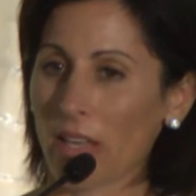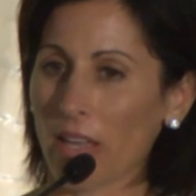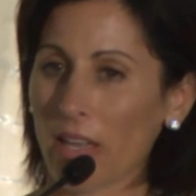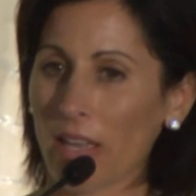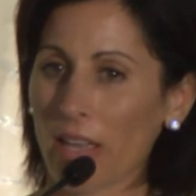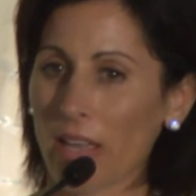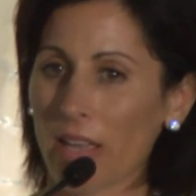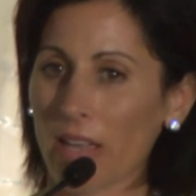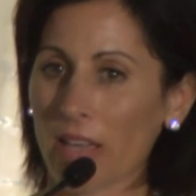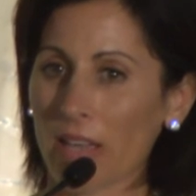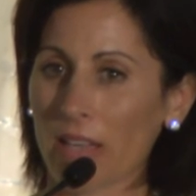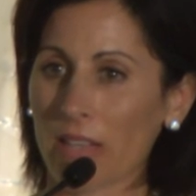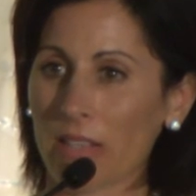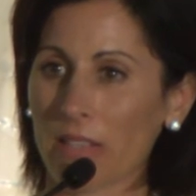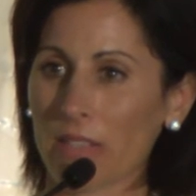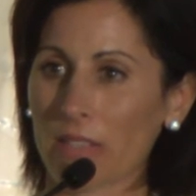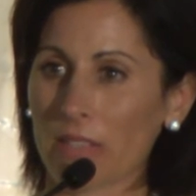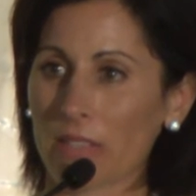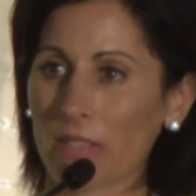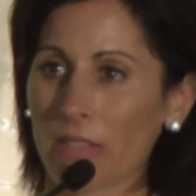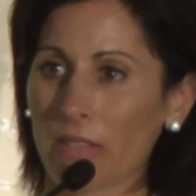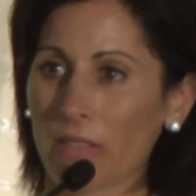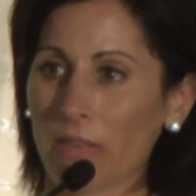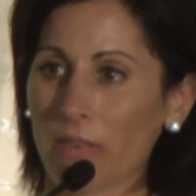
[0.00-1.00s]

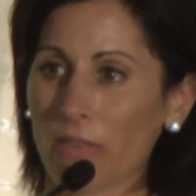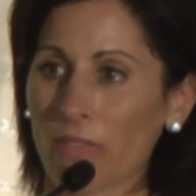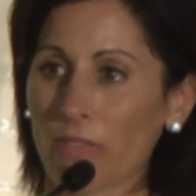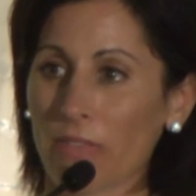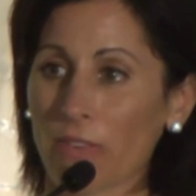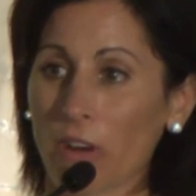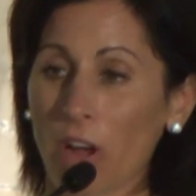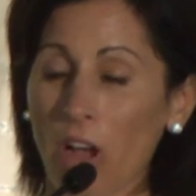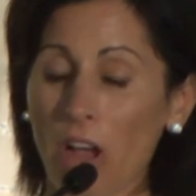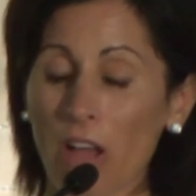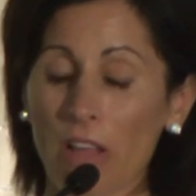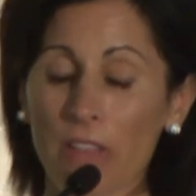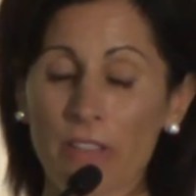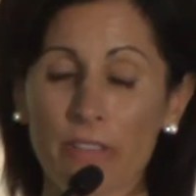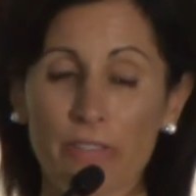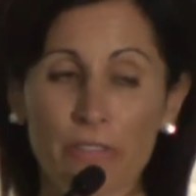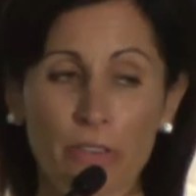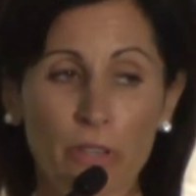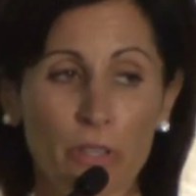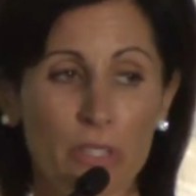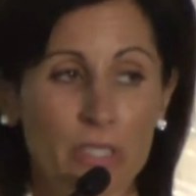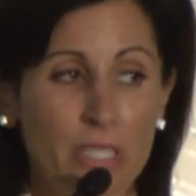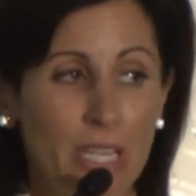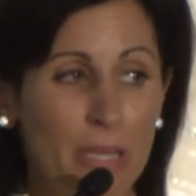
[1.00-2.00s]
And for all the
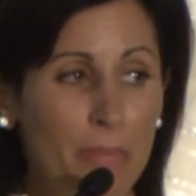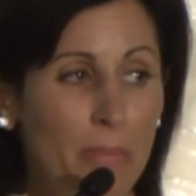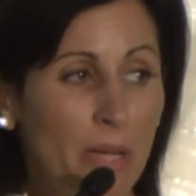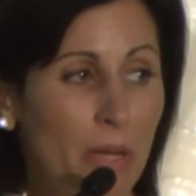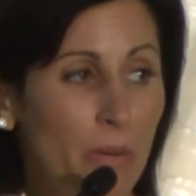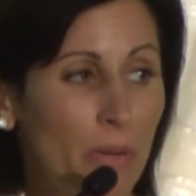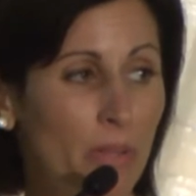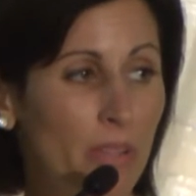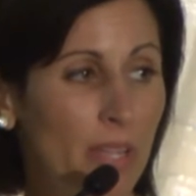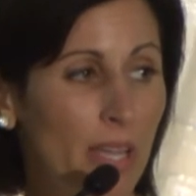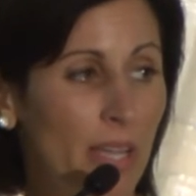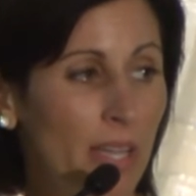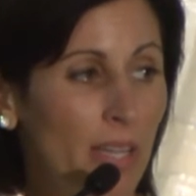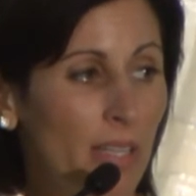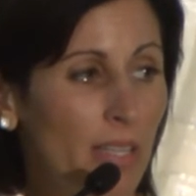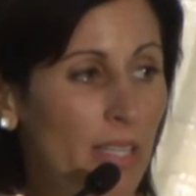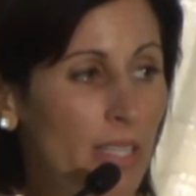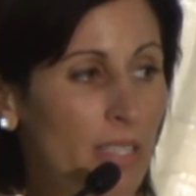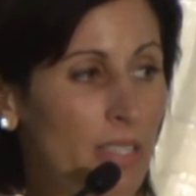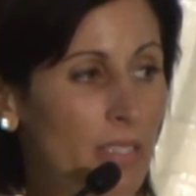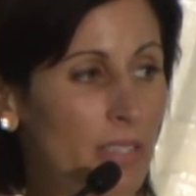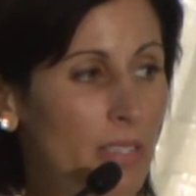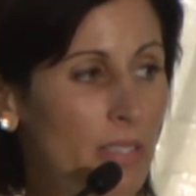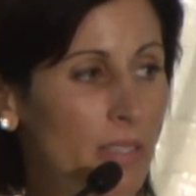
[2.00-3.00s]
folks I met with
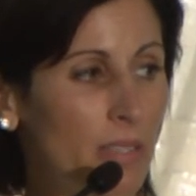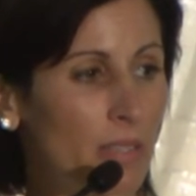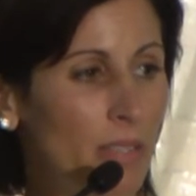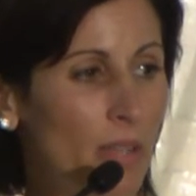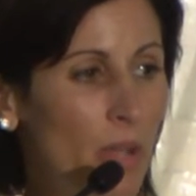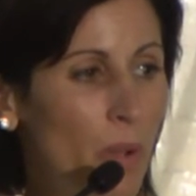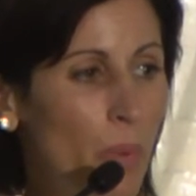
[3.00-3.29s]
ALS,